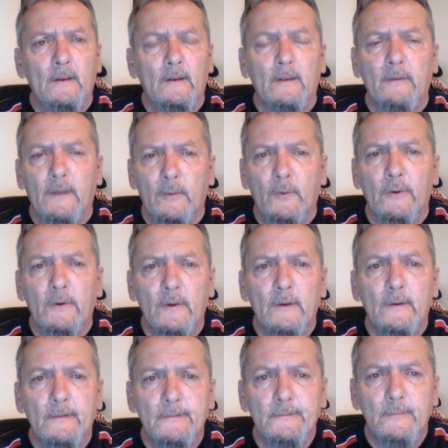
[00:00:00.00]
and they were
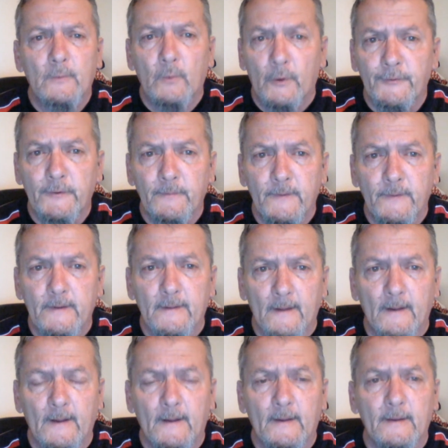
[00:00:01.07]
worshiping
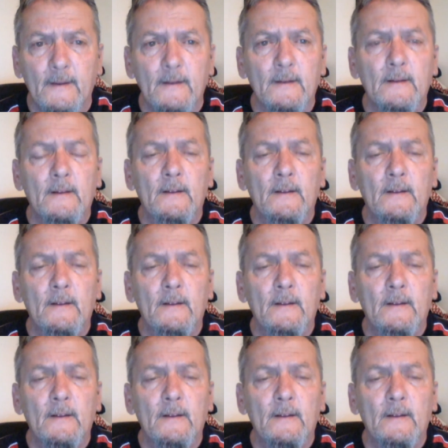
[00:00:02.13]
God